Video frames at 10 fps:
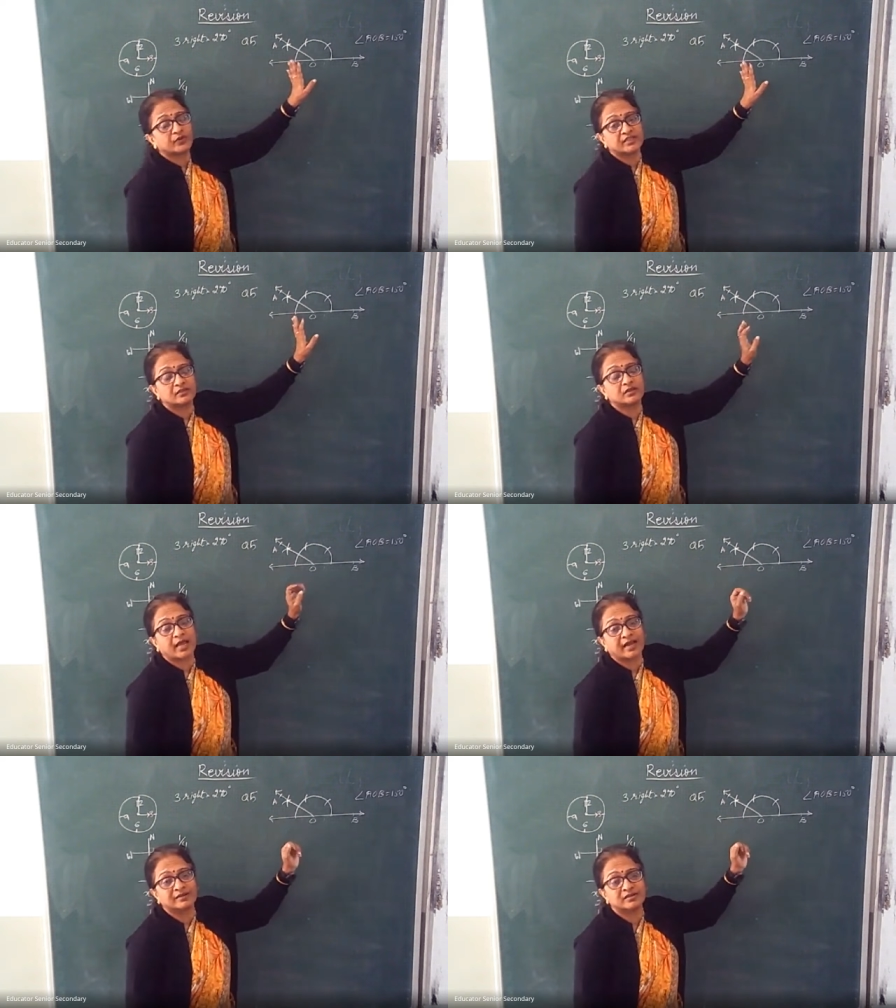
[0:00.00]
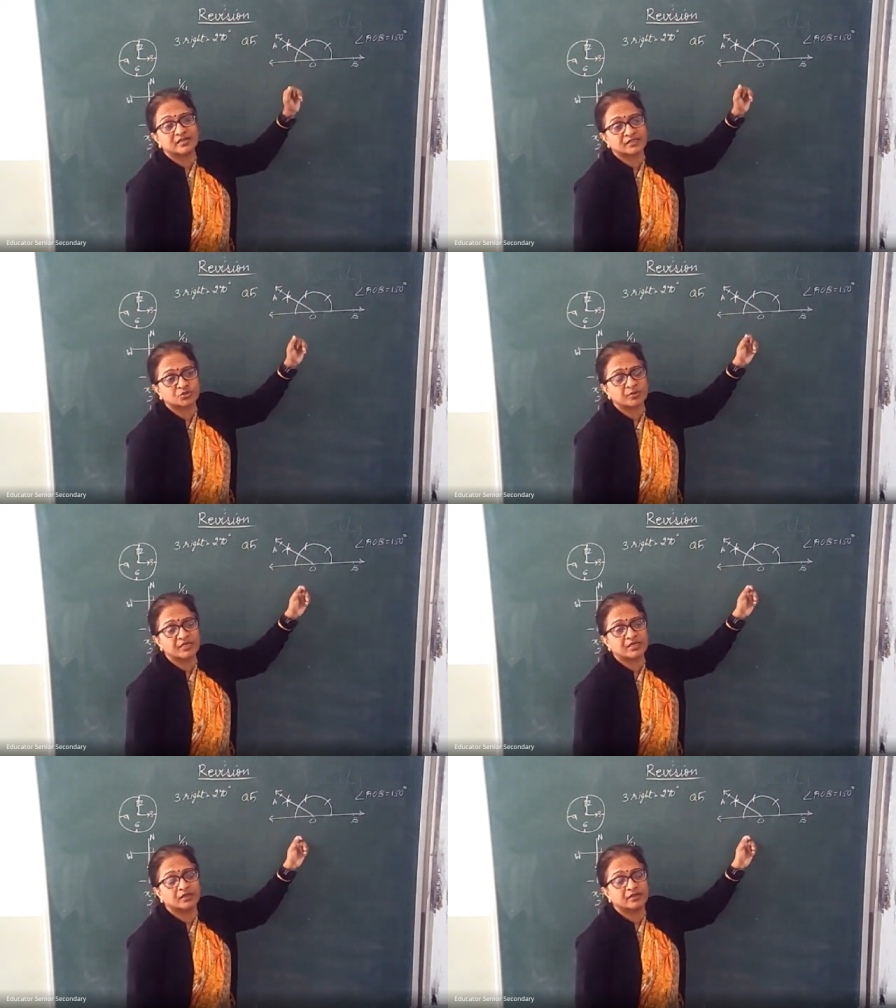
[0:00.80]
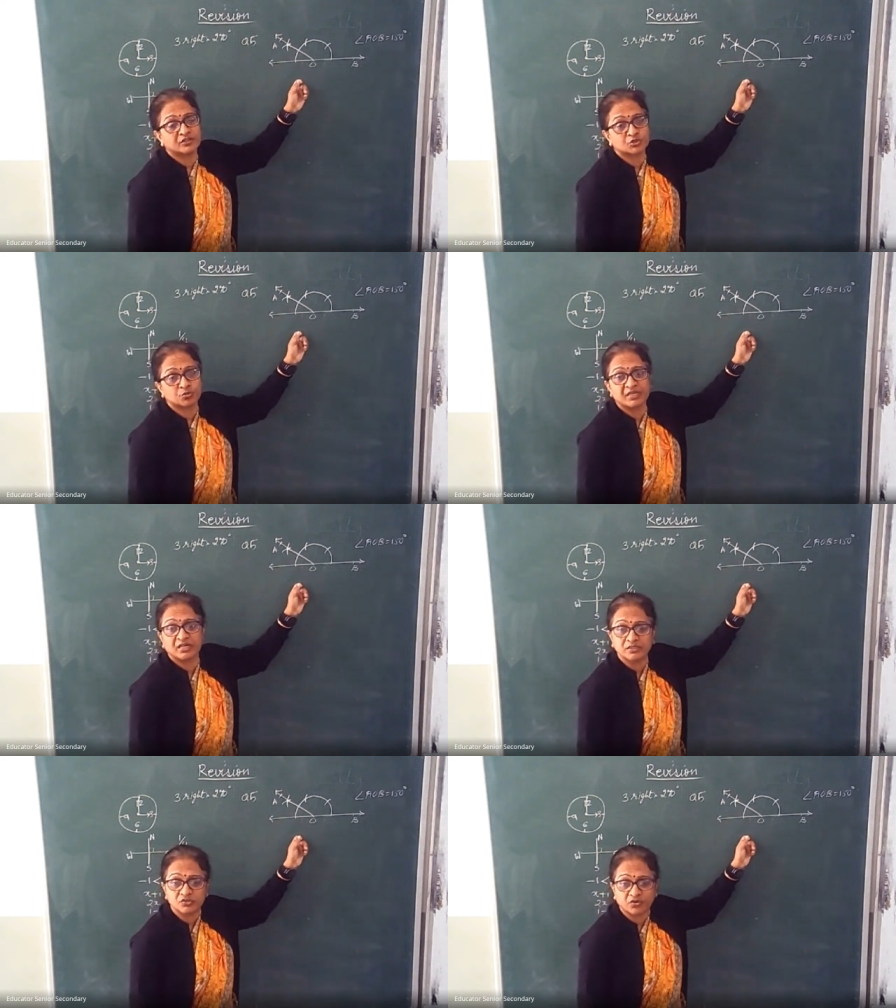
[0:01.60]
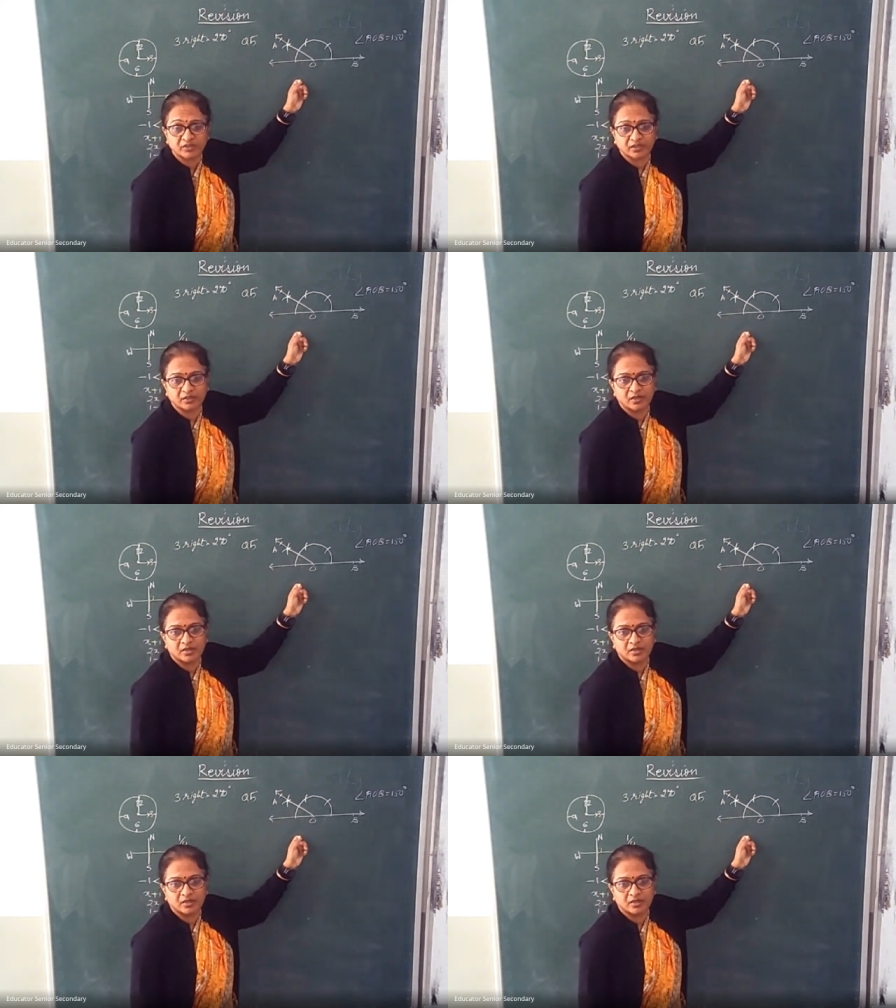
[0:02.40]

whether the angle is to be constructed?